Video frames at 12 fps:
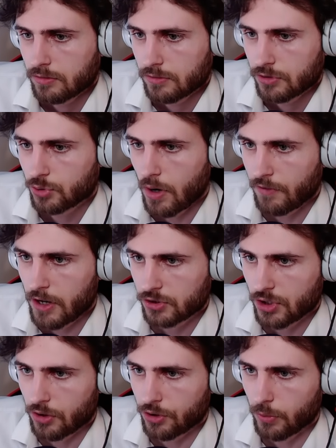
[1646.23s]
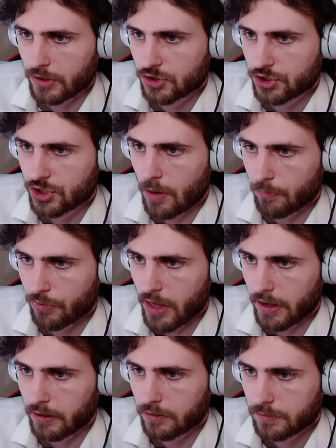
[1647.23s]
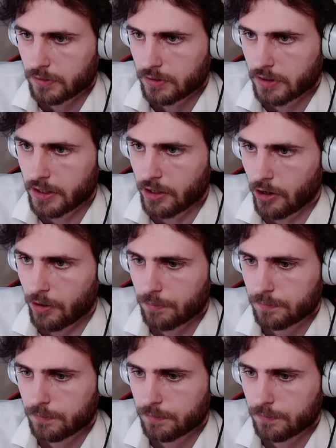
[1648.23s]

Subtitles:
So I've got to start doing something here.